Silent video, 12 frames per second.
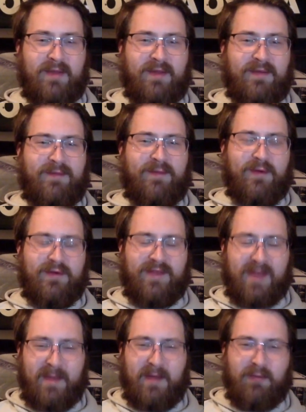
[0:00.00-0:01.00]
the first
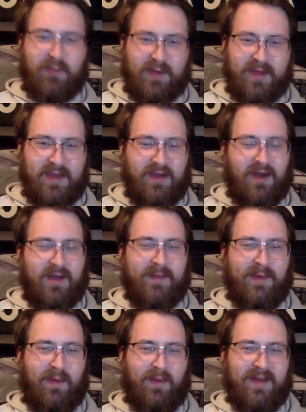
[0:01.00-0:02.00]
time a rookie on
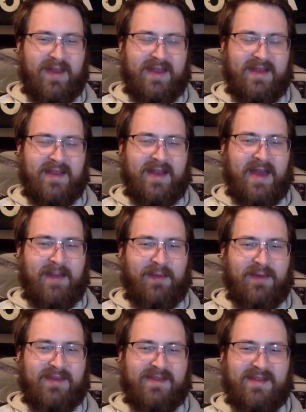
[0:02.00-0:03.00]
pole at
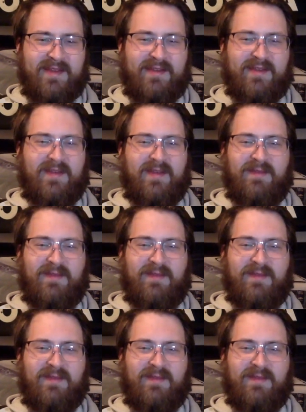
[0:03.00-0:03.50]
Indianapolis since